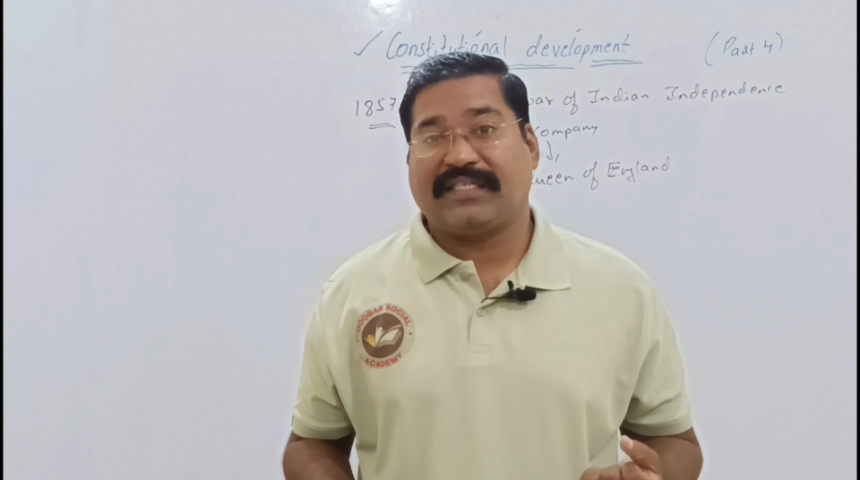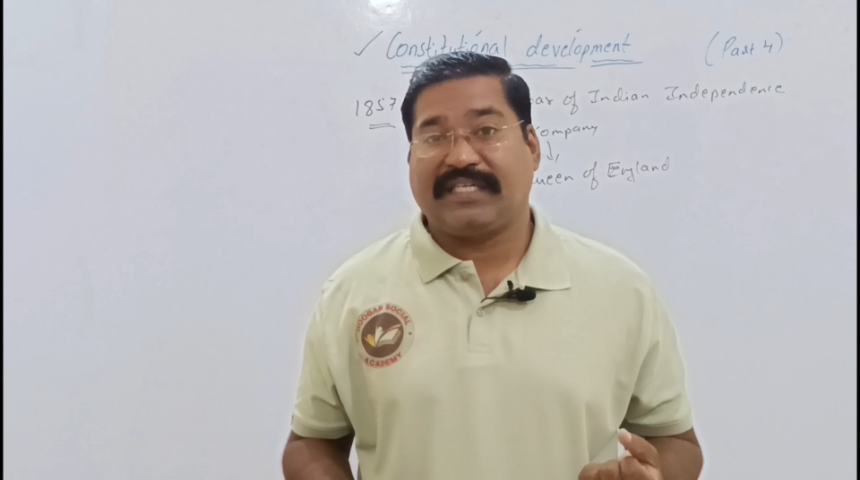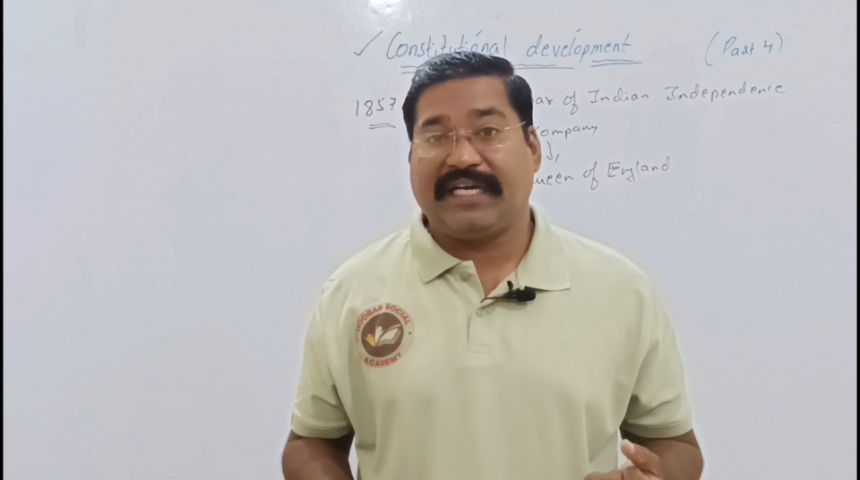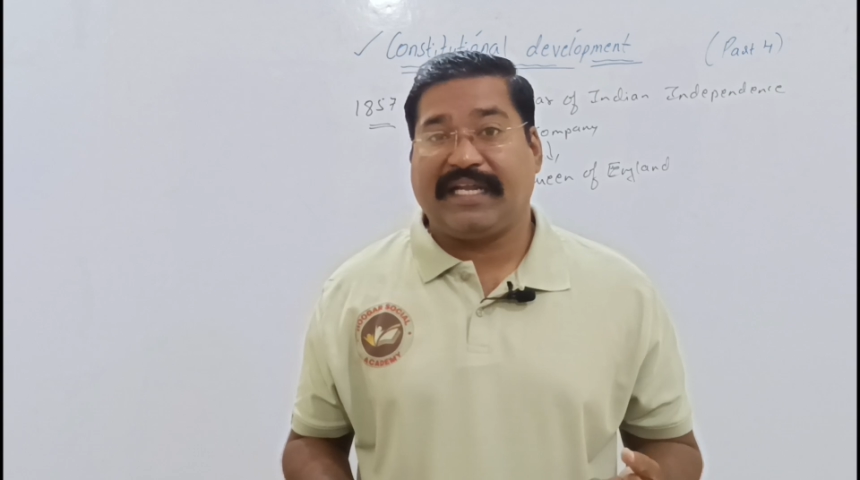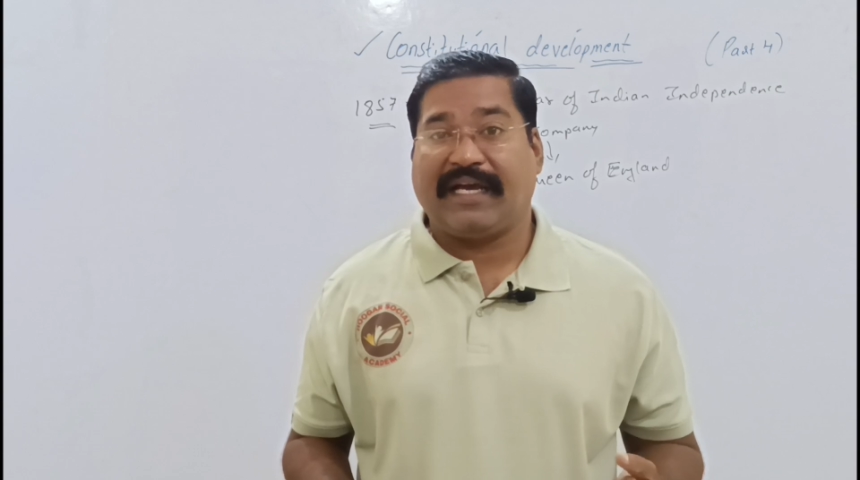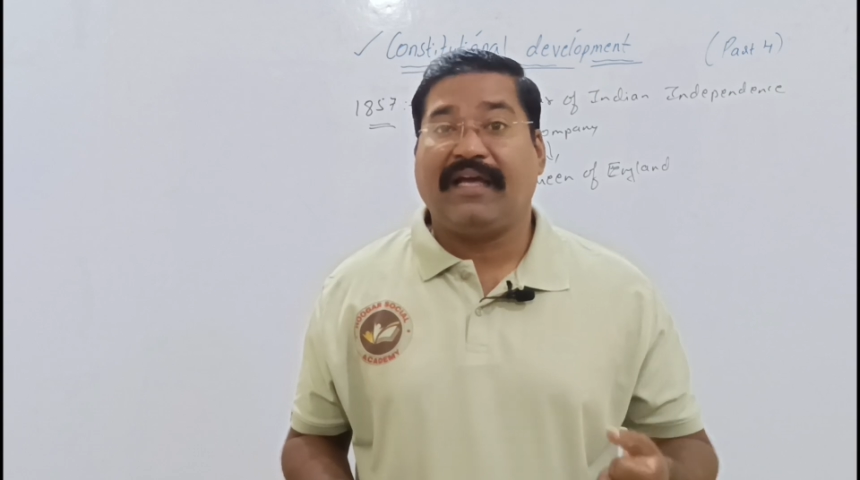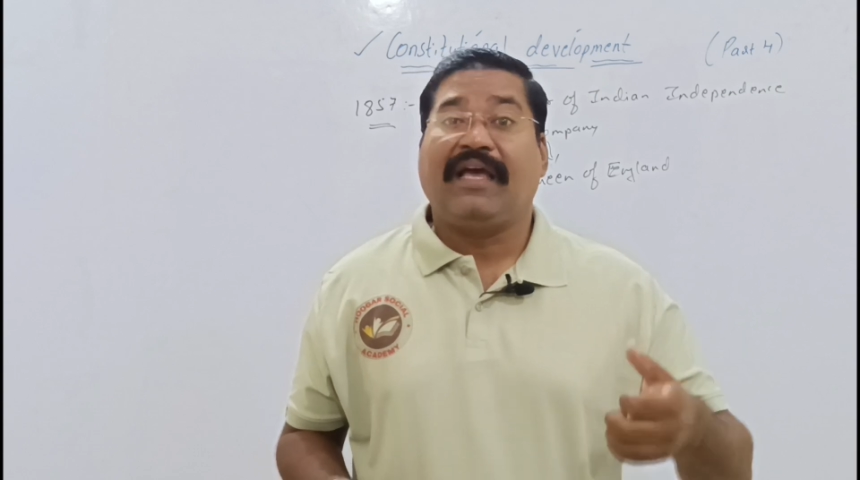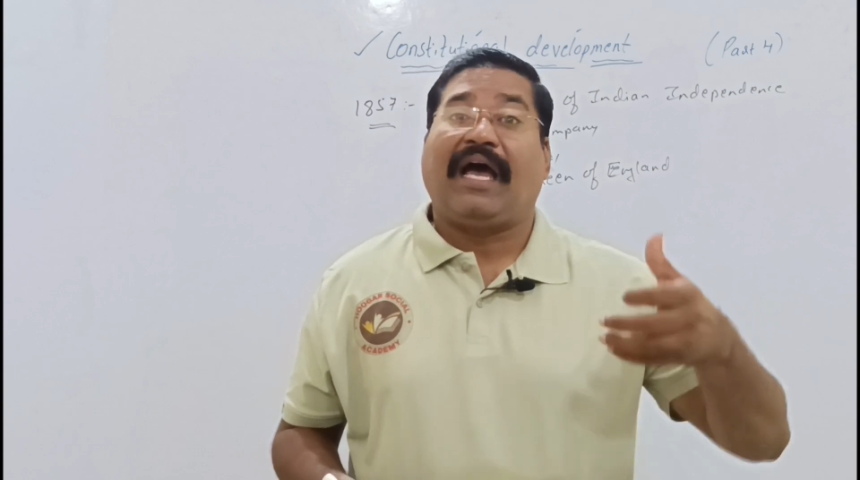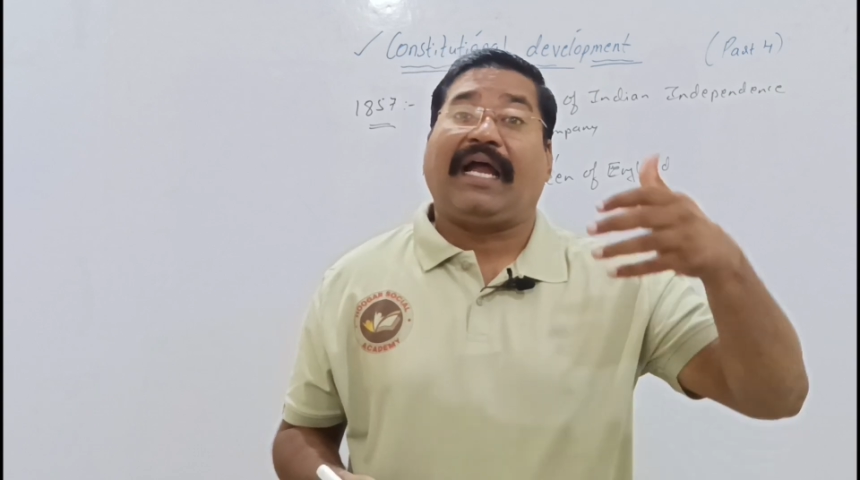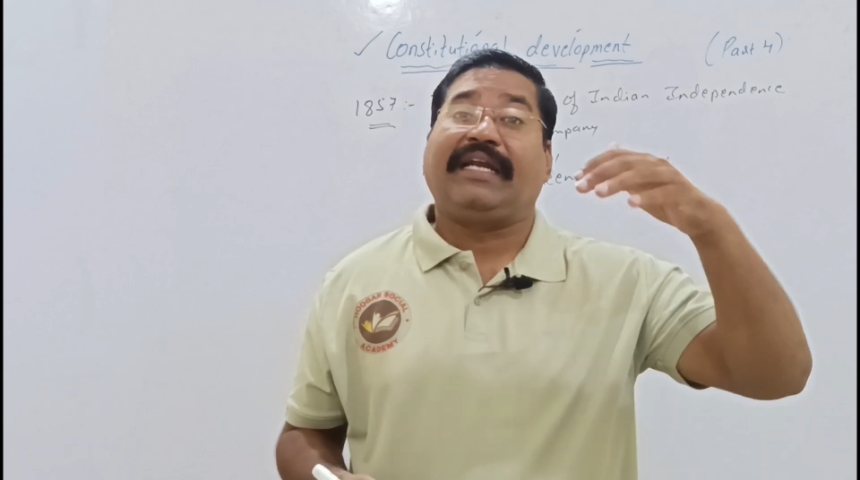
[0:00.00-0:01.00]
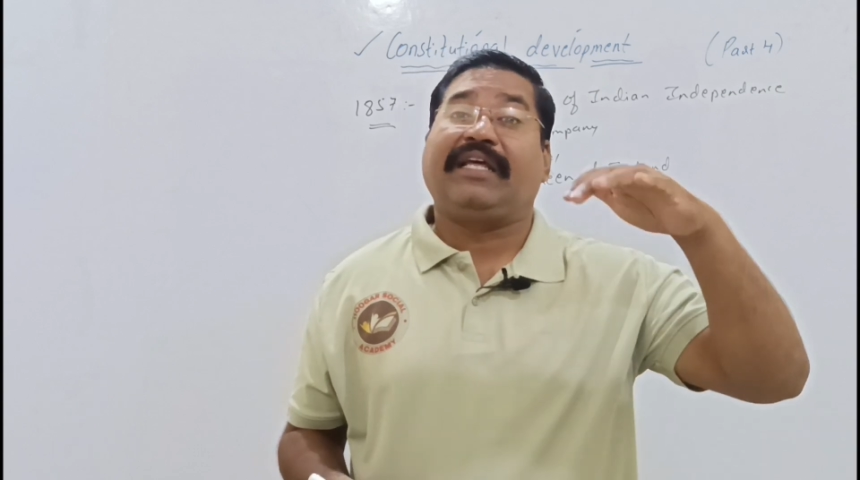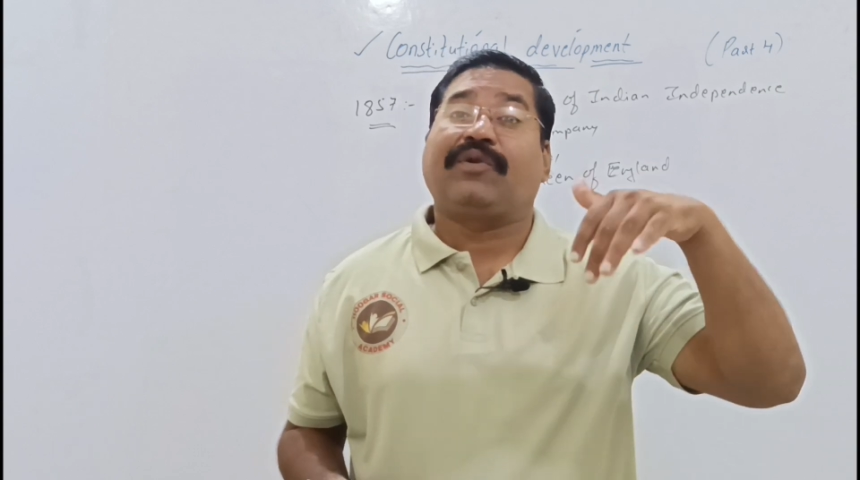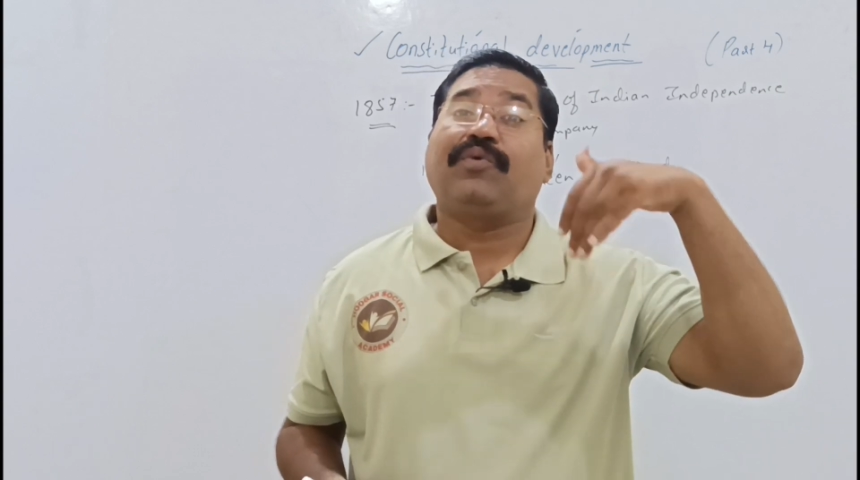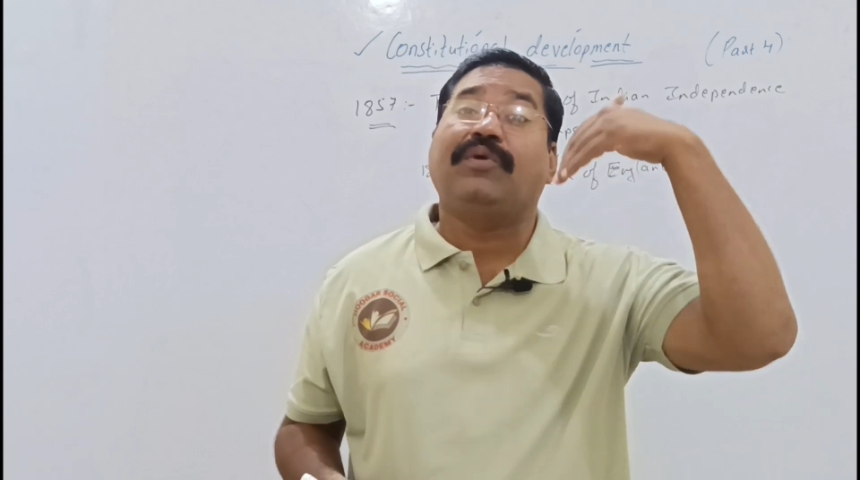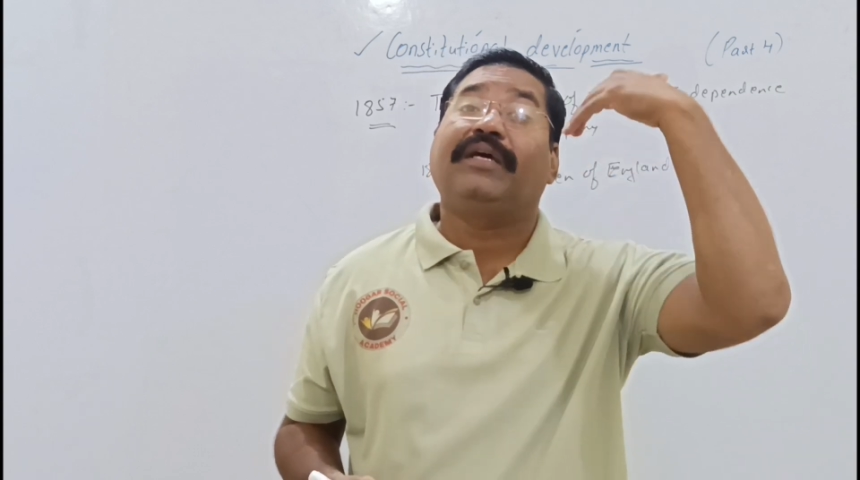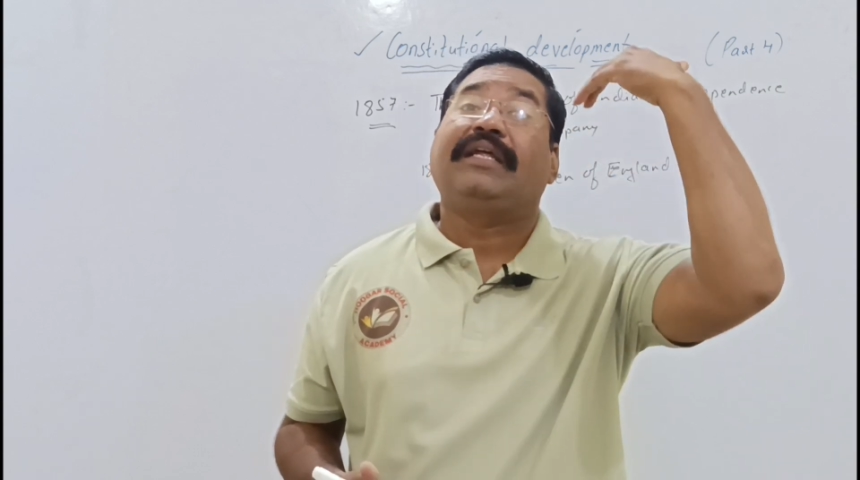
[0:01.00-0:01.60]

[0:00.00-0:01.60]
India, and he ruled